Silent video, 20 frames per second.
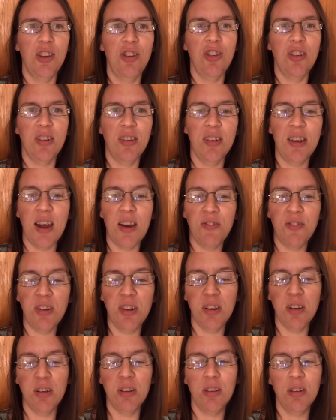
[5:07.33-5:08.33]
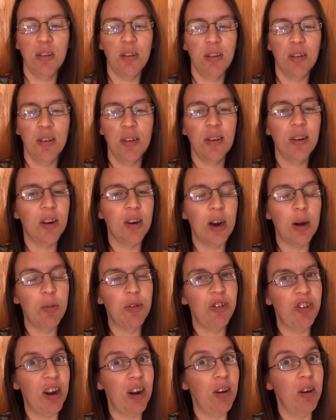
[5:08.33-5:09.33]
Just have to grab
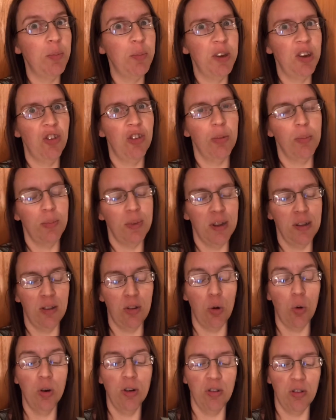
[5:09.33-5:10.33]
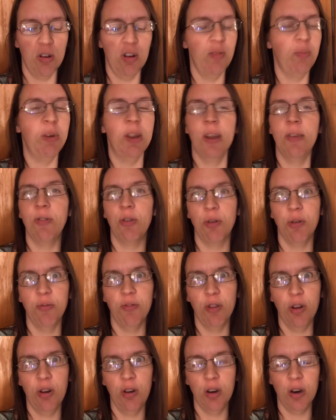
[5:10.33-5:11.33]
a shower, and make sure my toys are off my living room
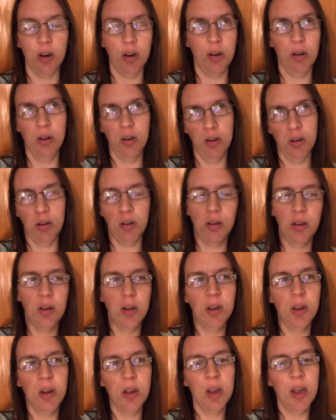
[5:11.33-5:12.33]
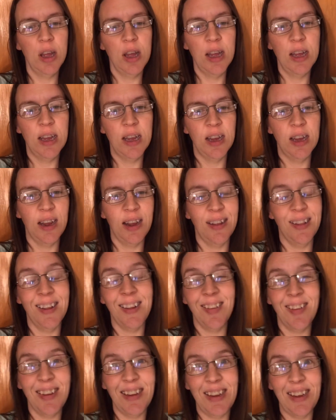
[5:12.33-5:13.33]
floor. And
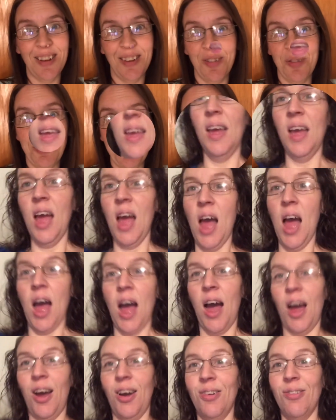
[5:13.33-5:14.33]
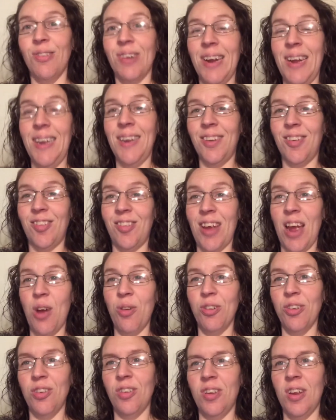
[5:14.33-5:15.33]
that's it. All right,
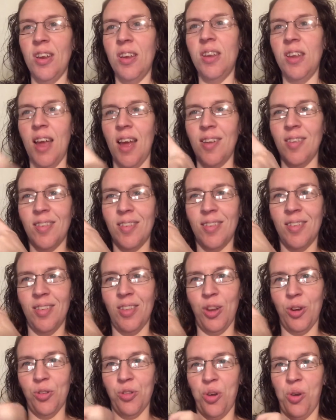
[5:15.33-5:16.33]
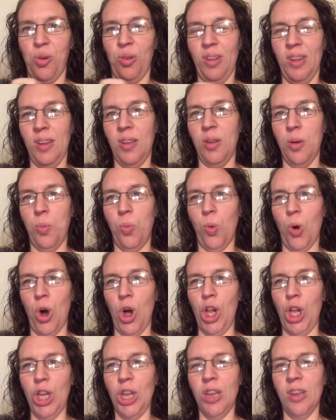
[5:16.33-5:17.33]
shower's done. Yes, there's a hole in the
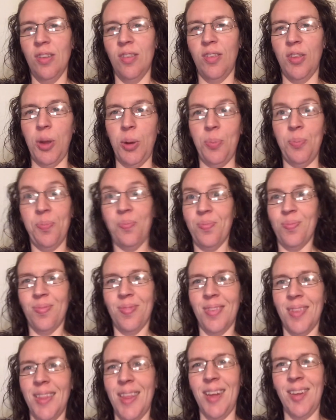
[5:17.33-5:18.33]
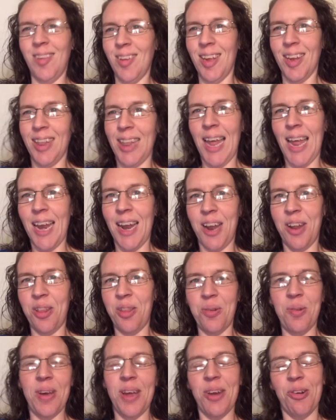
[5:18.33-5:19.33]
wall. So let's get that out of
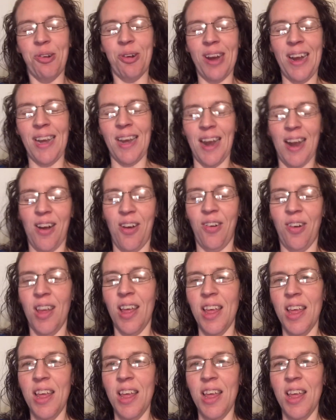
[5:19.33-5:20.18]
the way right now.